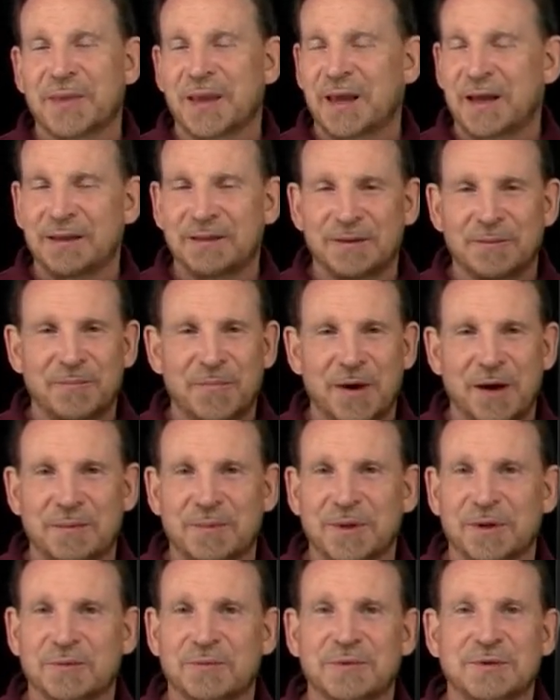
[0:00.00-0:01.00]
and the
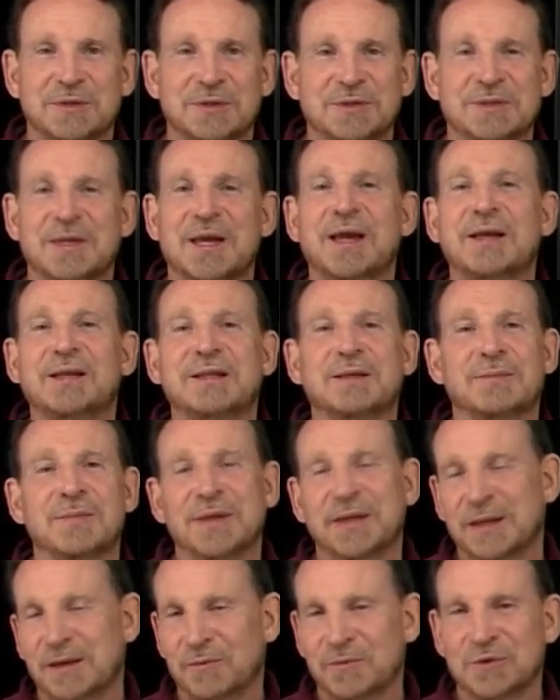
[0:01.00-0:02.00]
public would just take them
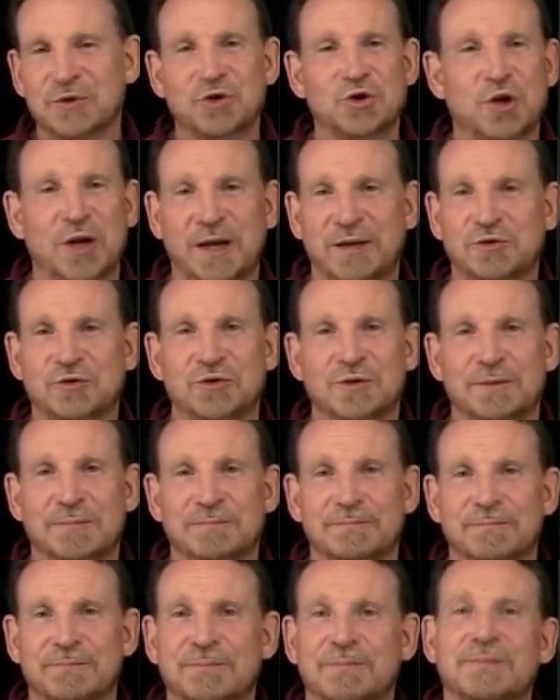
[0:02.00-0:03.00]
in and it would change them.
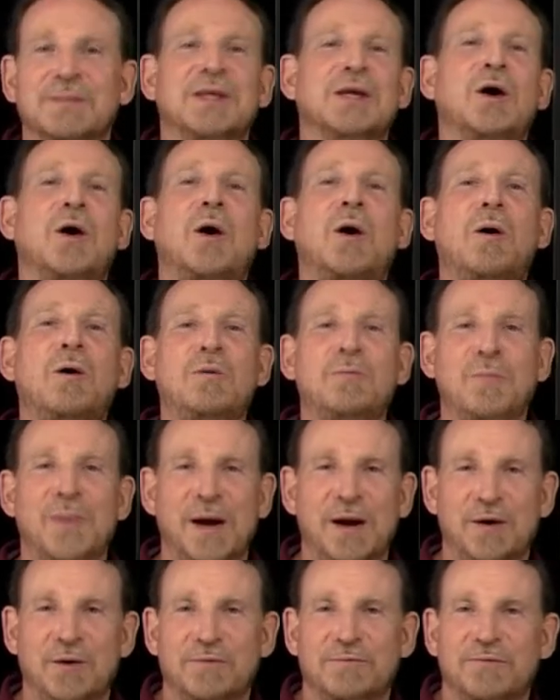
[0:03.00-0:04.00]
The
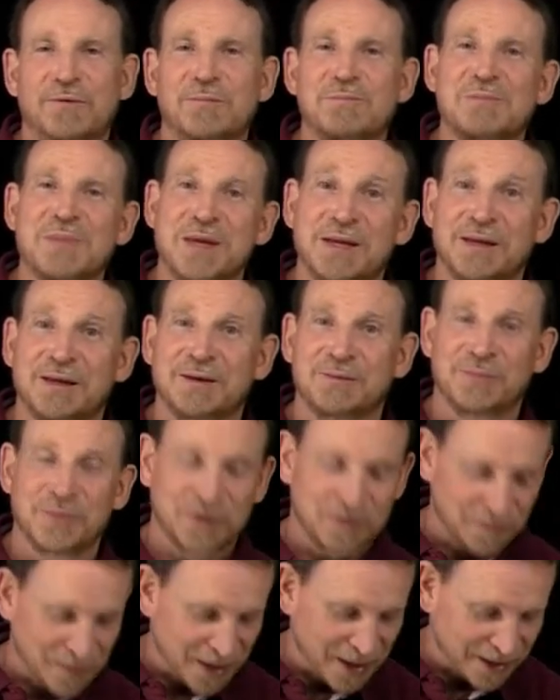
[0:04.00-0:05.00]
all-powerful media
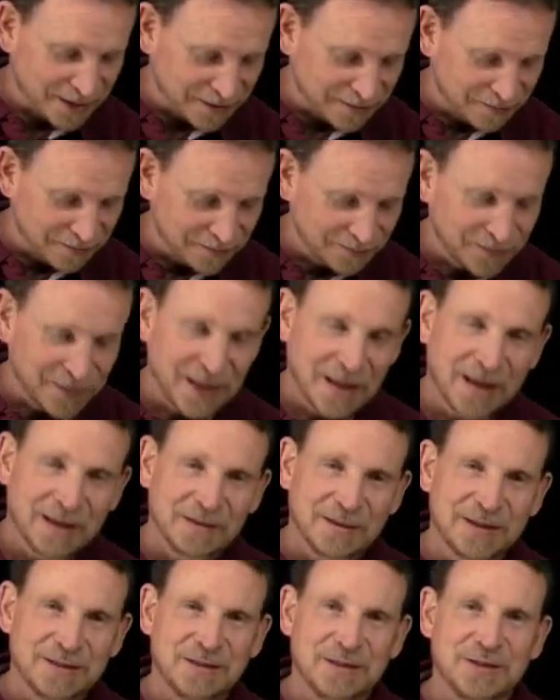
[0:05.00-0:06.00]
perspective.
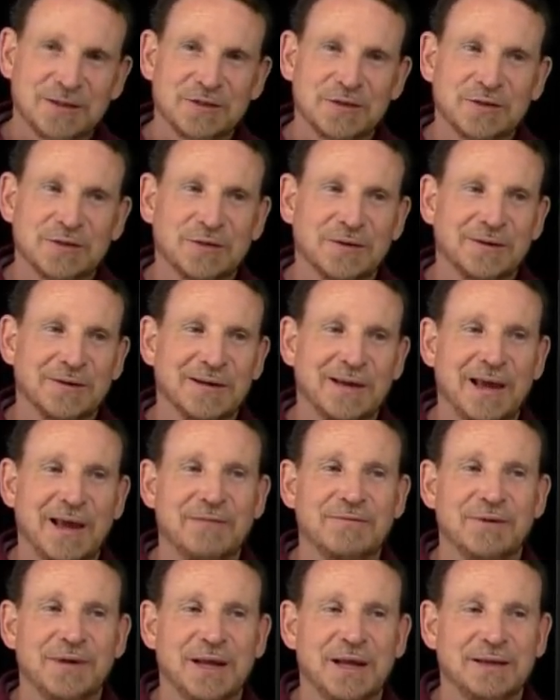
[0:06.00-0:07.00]
This is
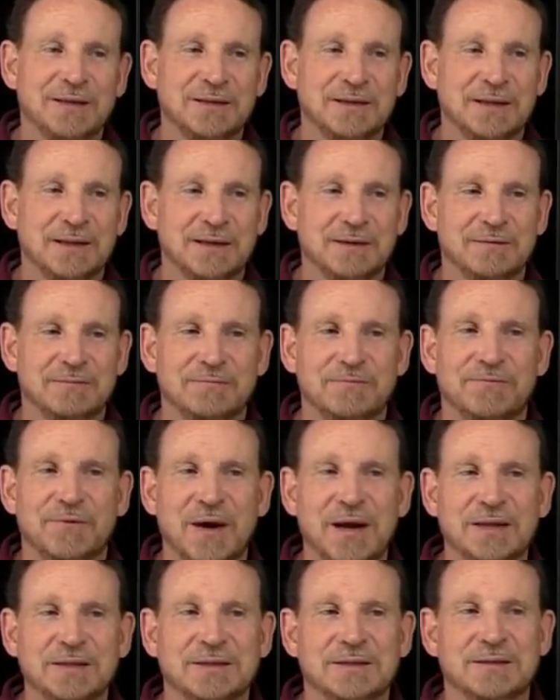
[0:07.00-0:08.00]
evident in
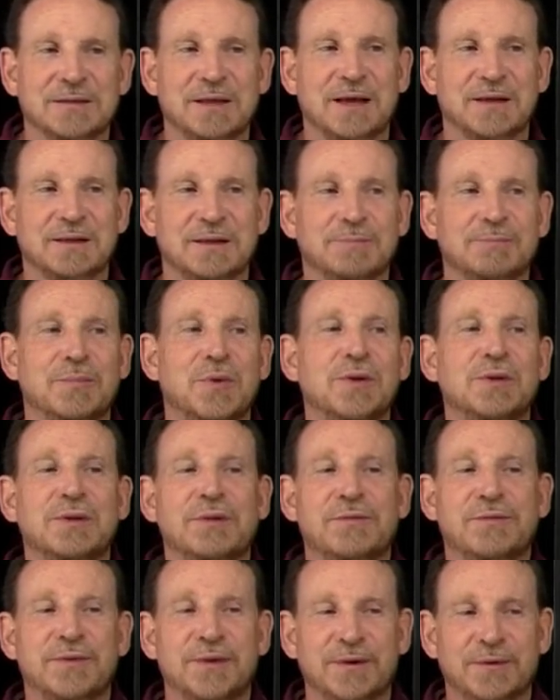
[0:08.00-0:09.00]
phrases like the
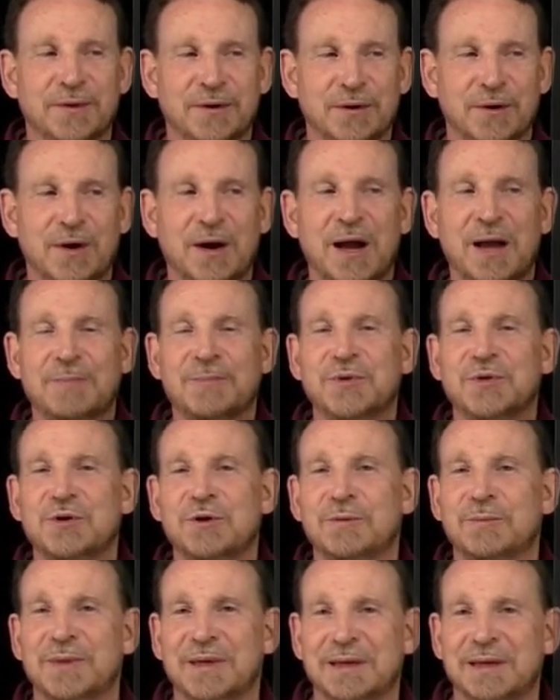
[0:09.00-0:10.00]
bullet theory or
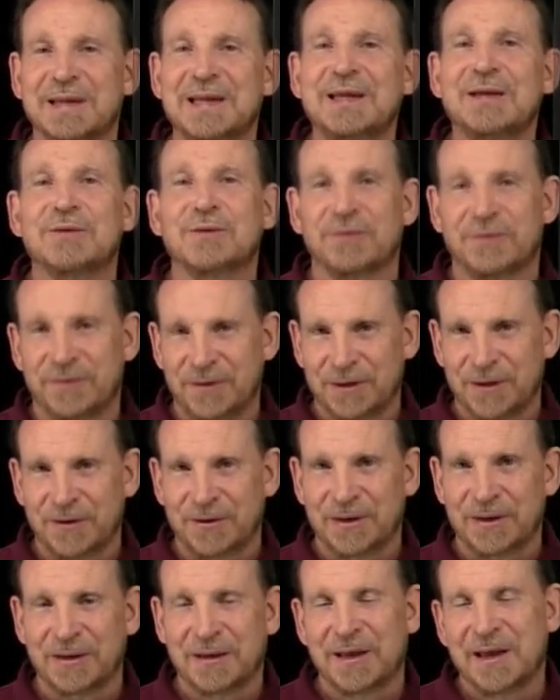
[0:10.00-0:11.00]
hypodermic needle
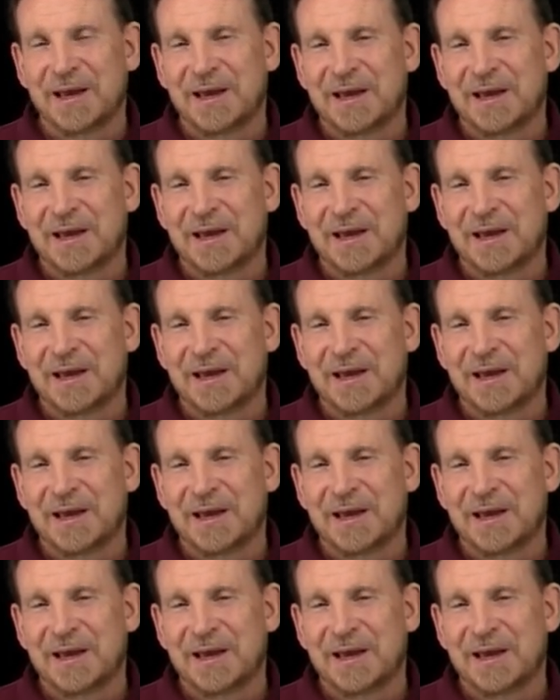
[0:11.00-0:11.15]
theory.